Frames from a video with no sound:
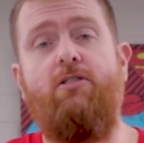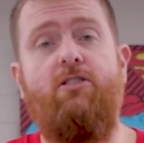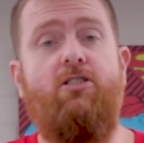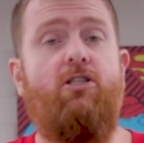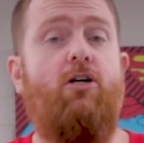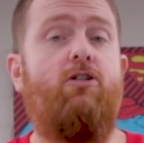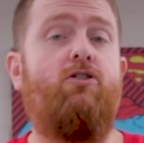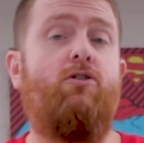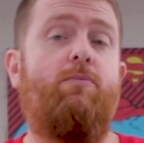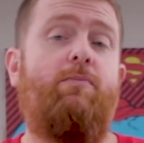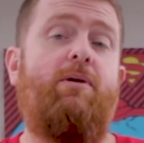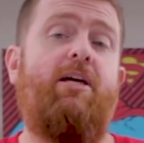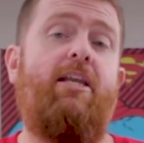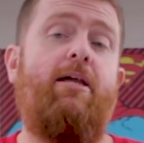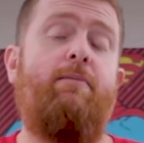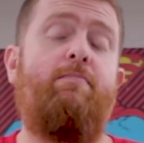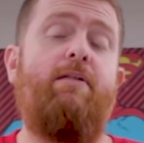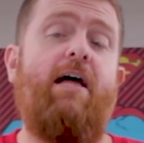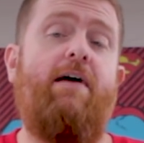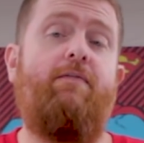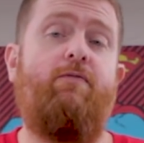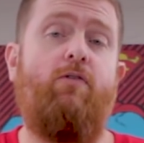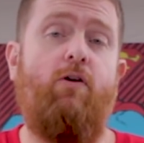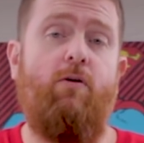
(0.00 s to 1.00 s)
social media
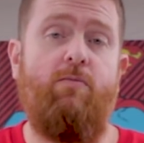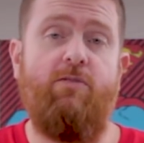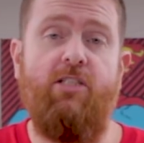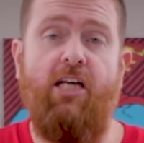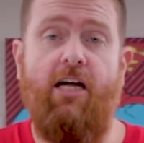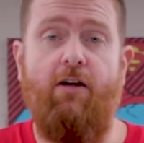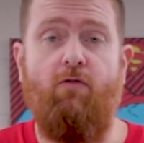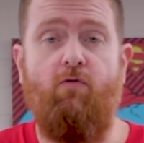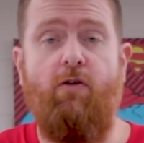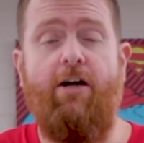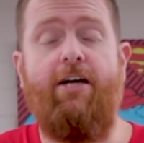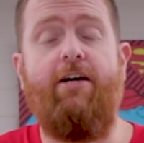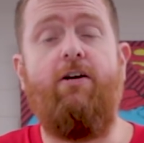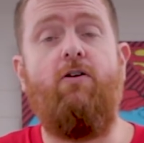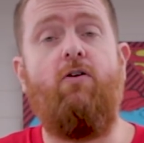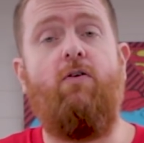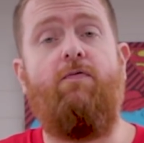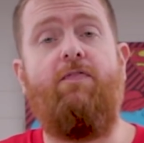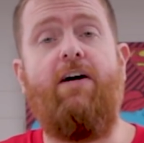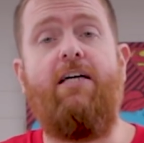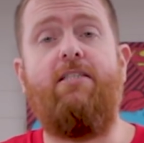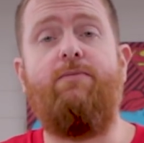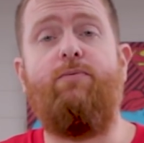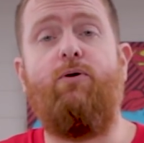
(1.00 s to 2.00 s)
platforms like Reddit or
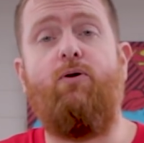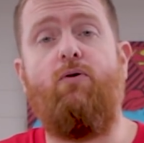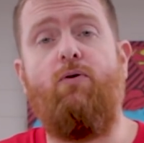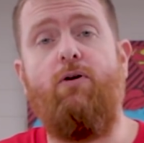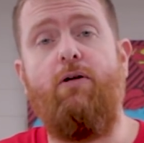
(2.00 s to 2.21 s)
Facebook